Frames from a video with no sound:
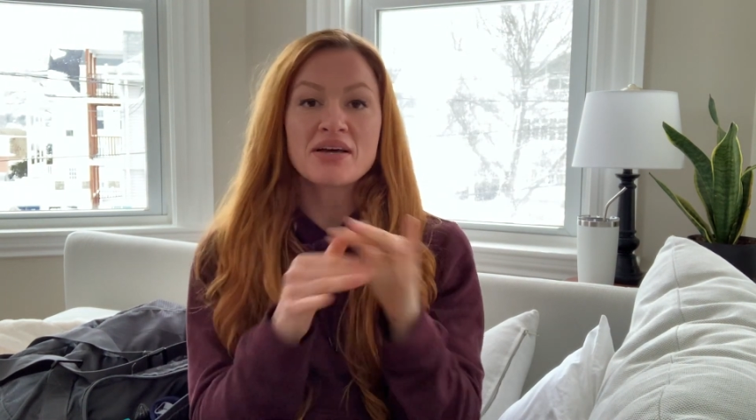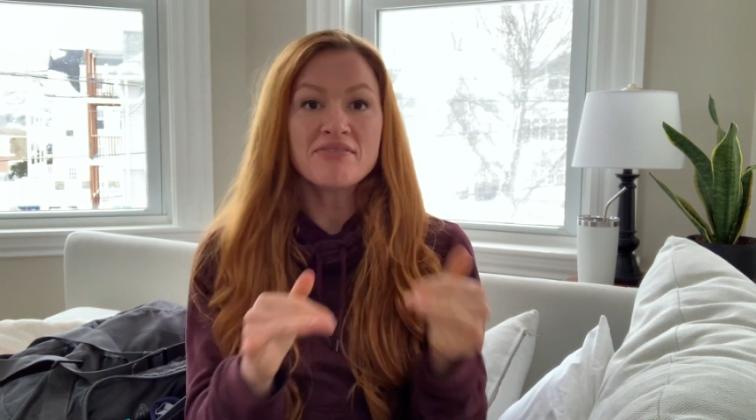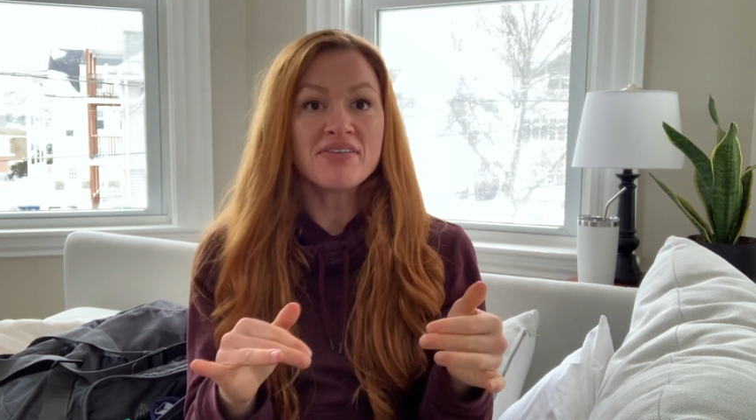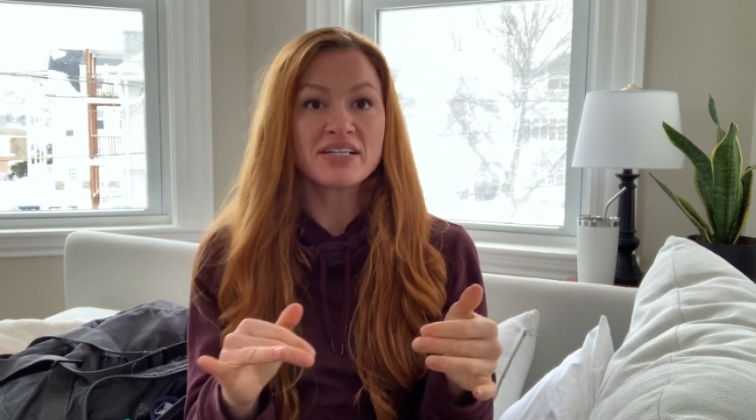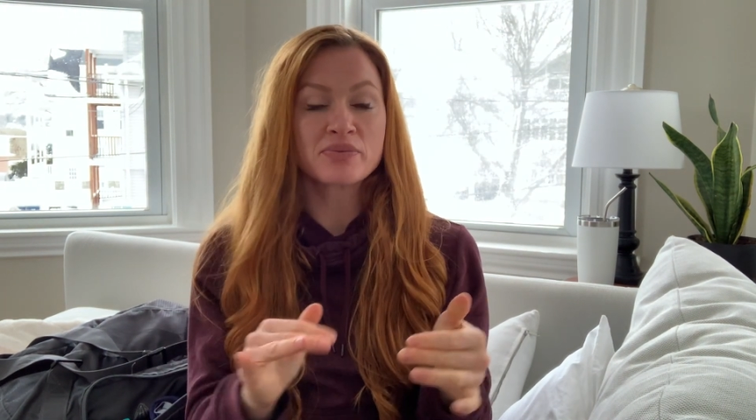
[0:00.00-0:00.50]

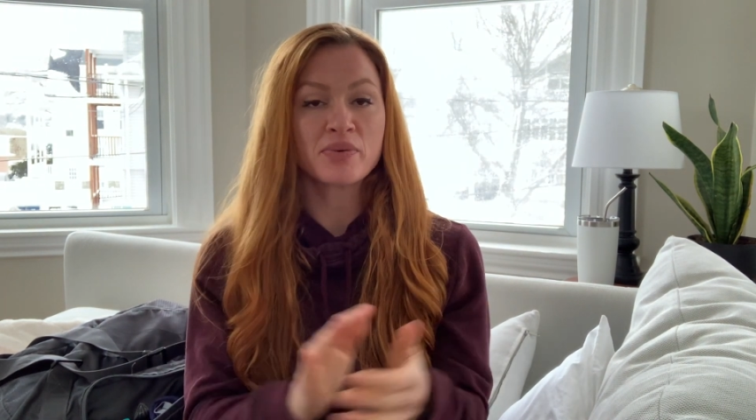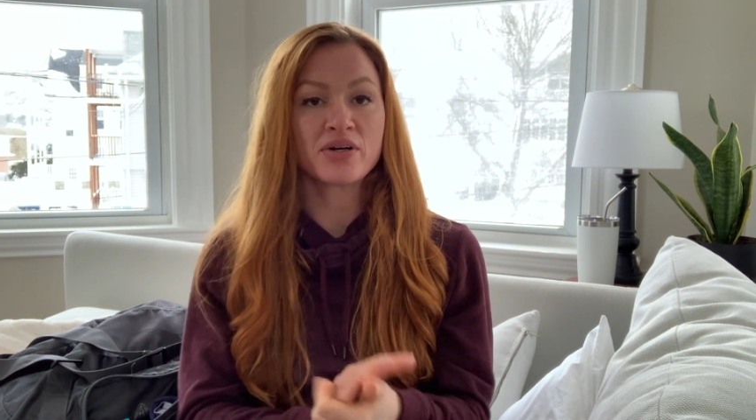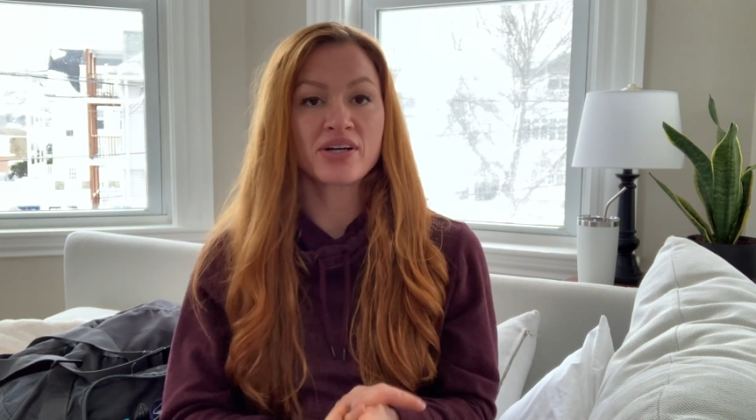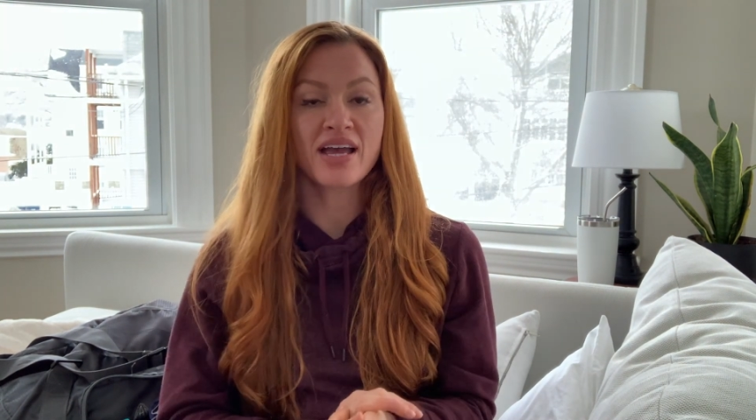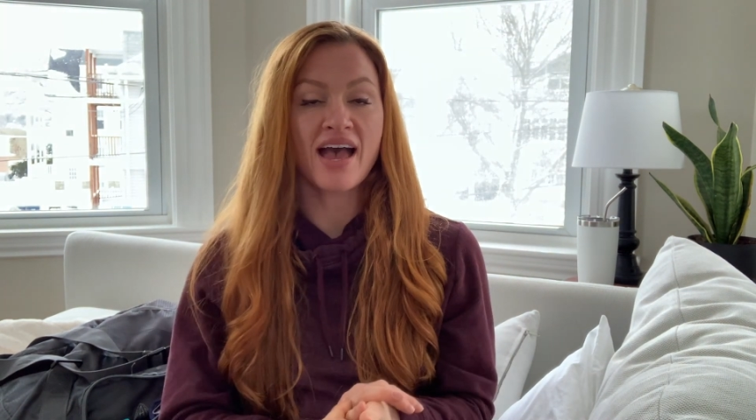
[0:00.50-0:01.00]
Facebook
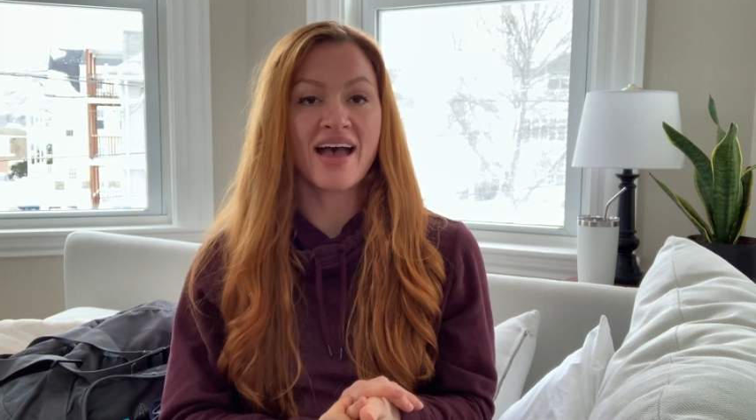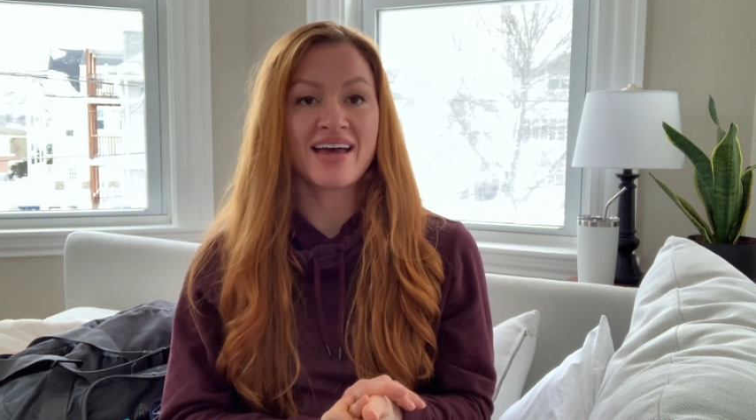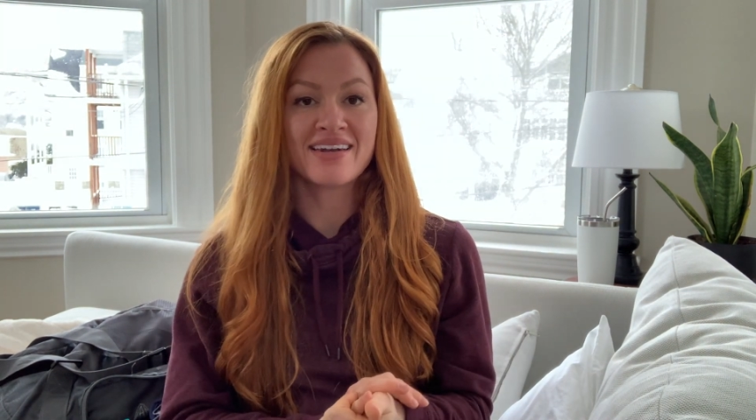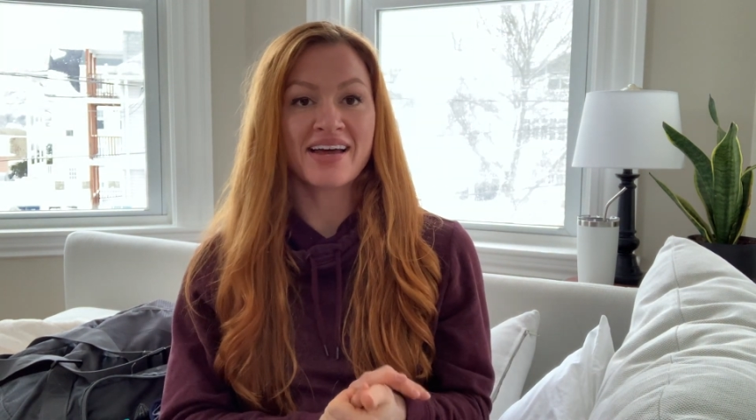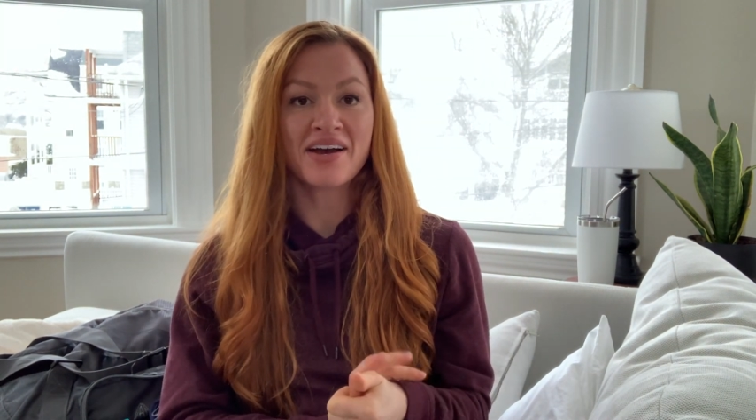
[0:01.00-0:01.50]

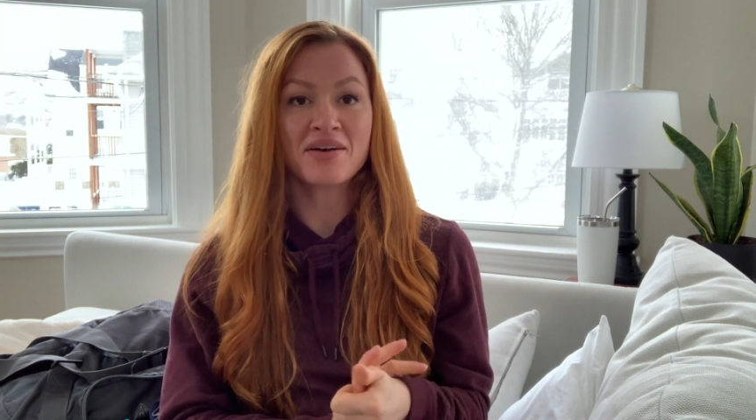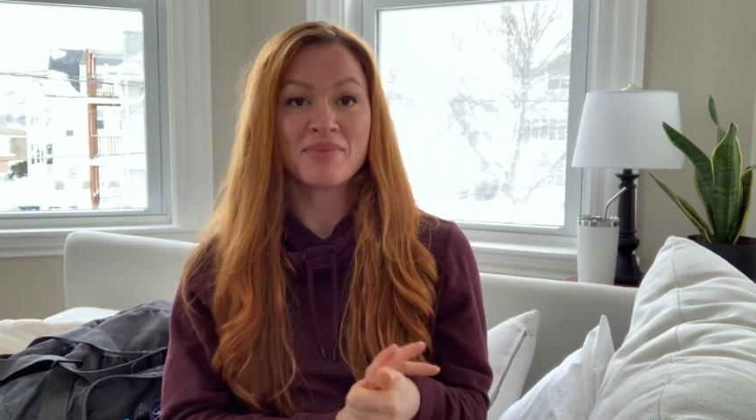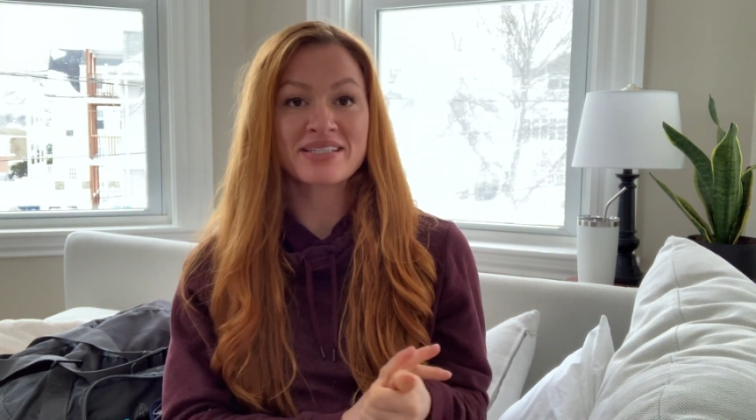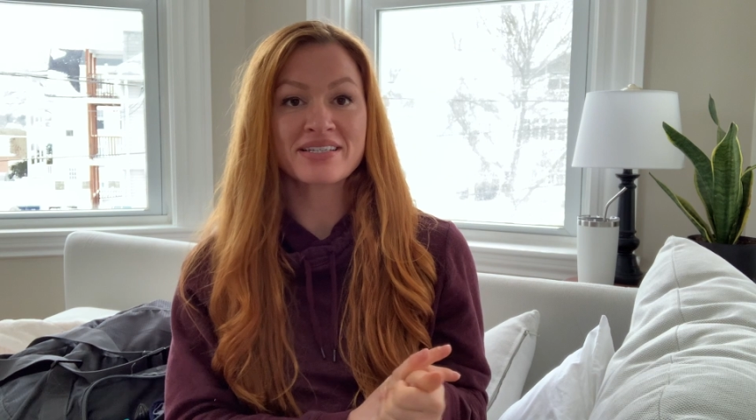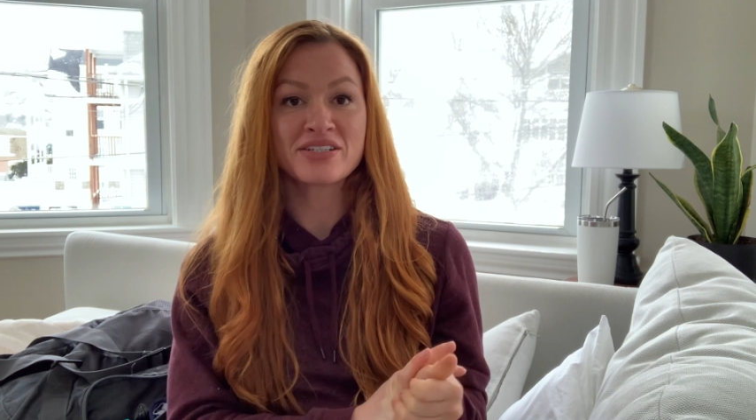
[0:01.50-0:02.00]
and I got a
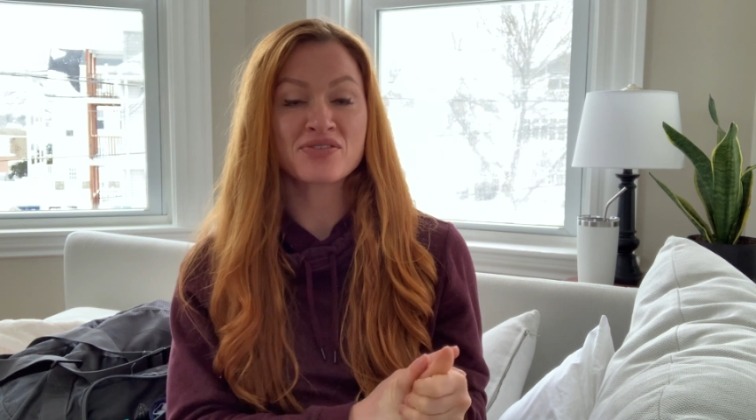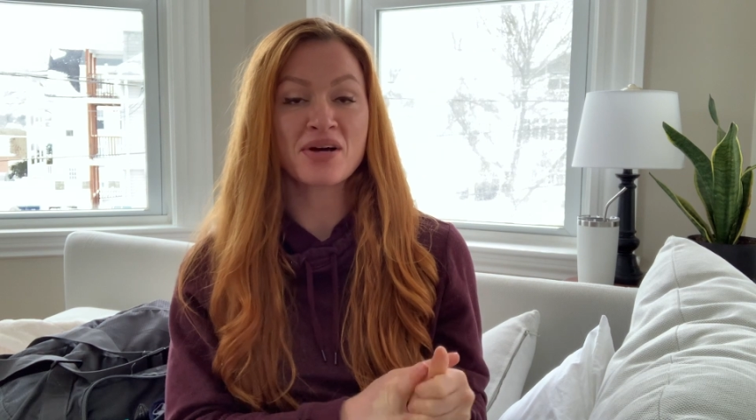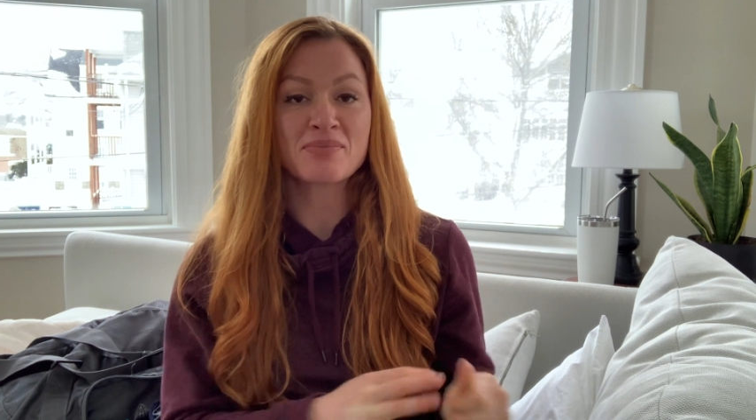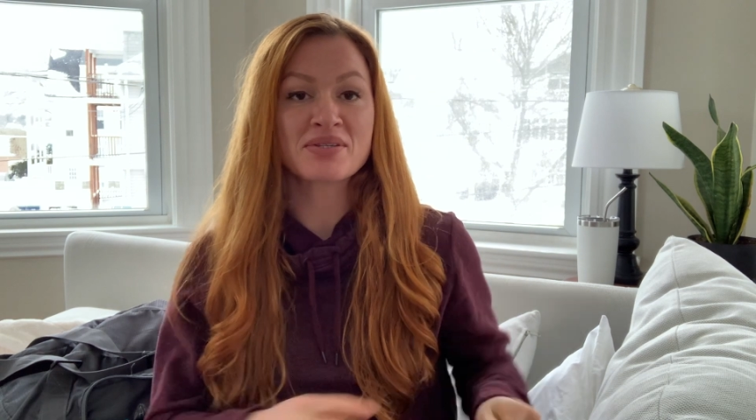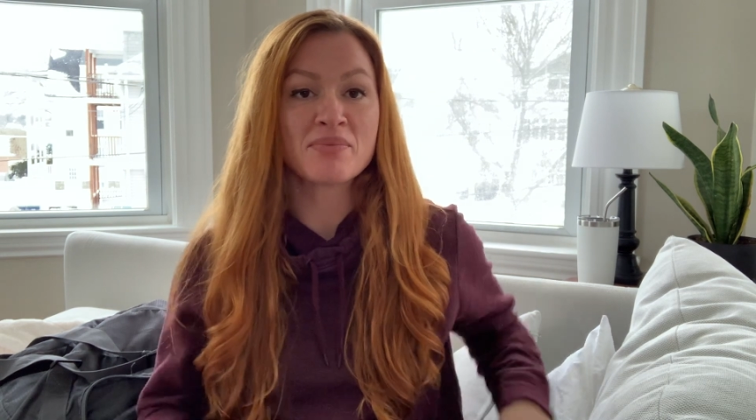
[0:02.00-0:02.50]
message
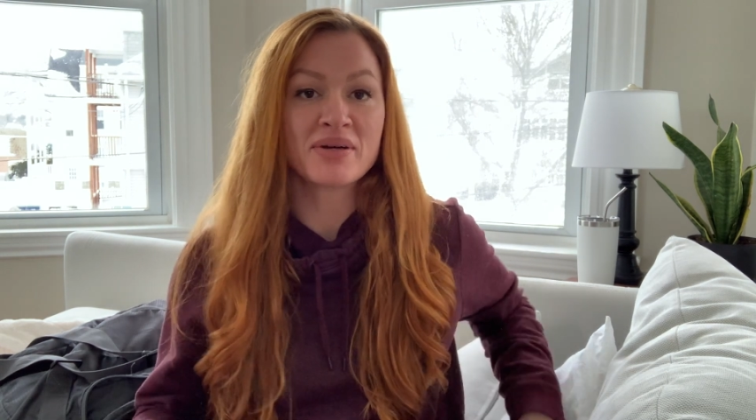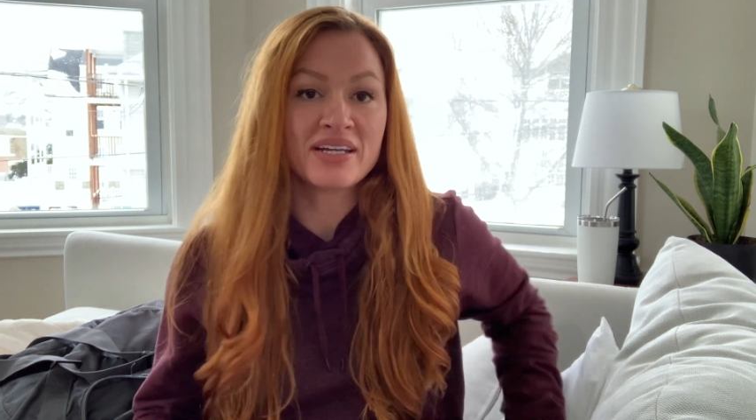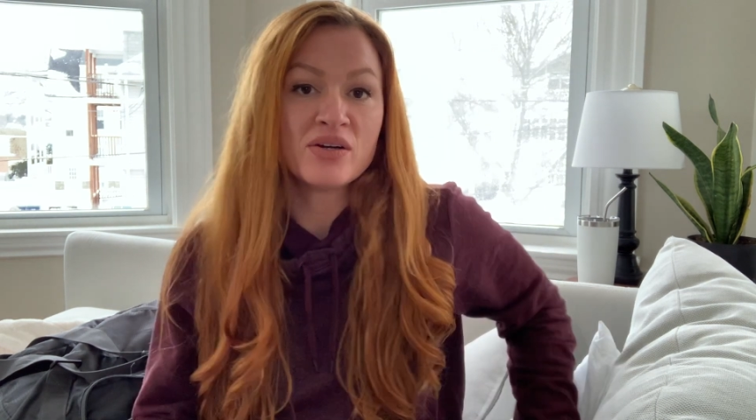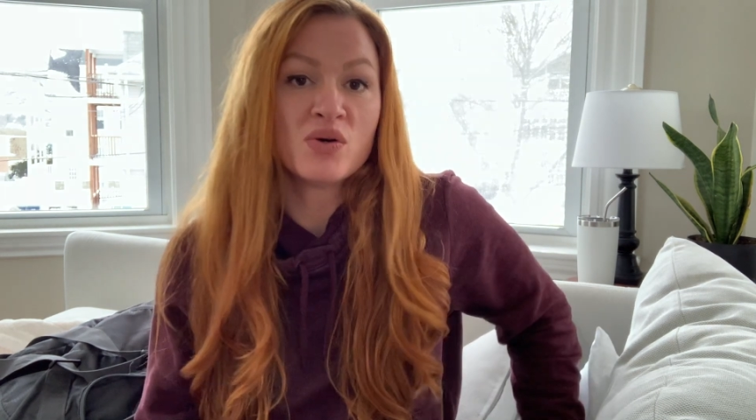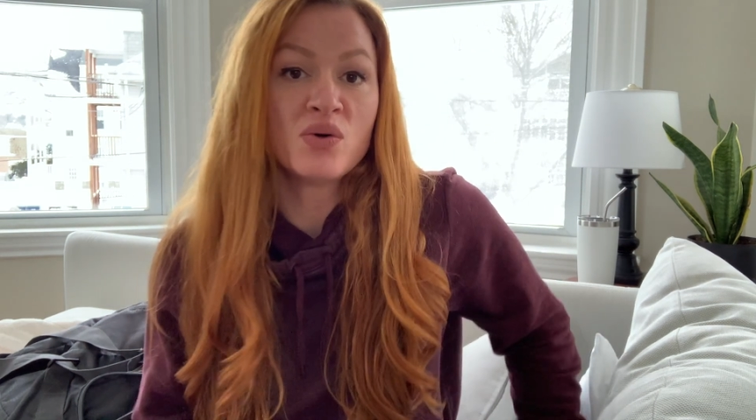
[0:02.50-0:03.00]
from somebody
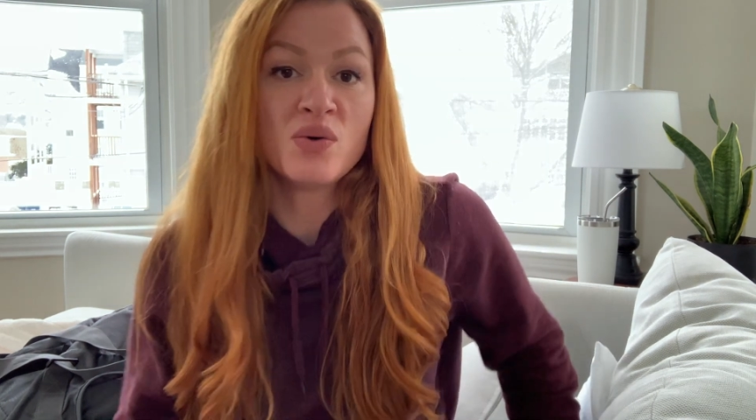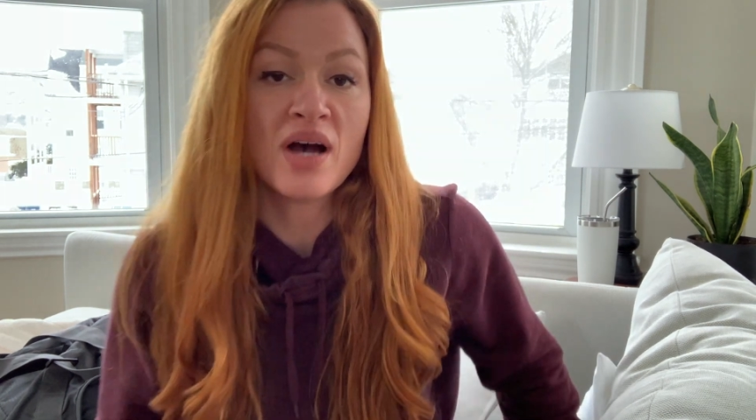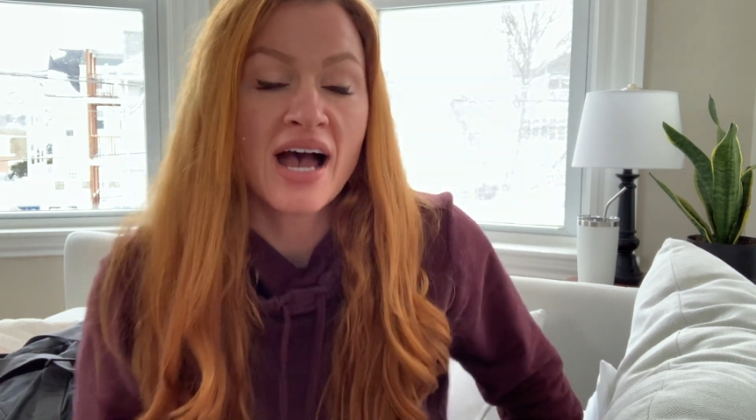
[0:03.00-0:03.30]
who